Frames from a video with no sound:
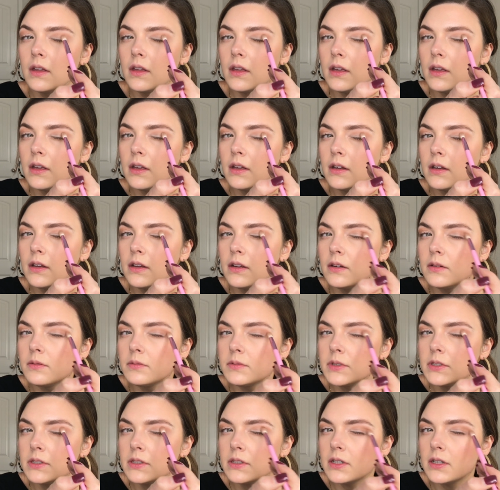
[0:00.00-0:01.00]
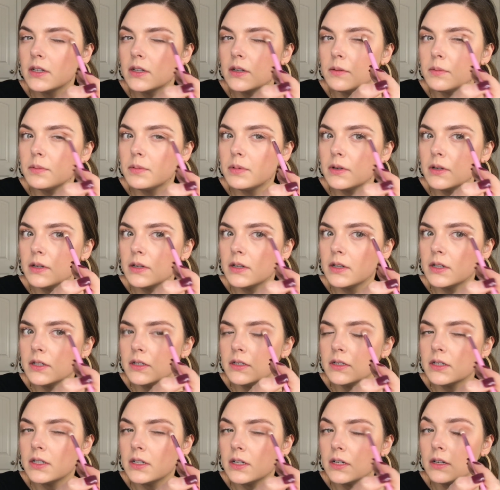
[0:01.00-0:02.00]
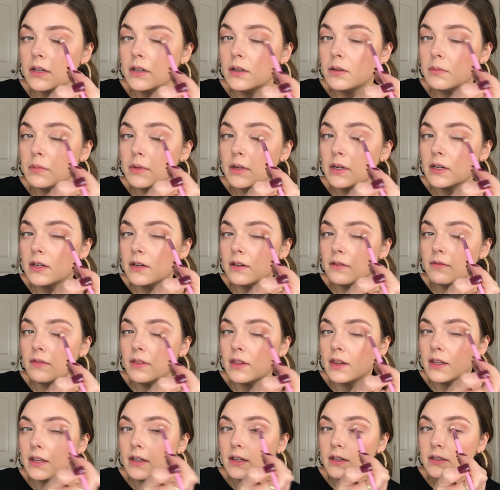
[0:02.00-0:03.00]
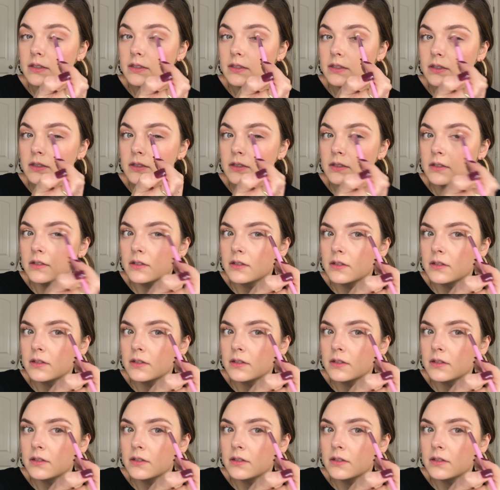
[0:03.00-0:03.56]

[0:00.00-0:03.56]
and I'm just gonna put a tiny bit of this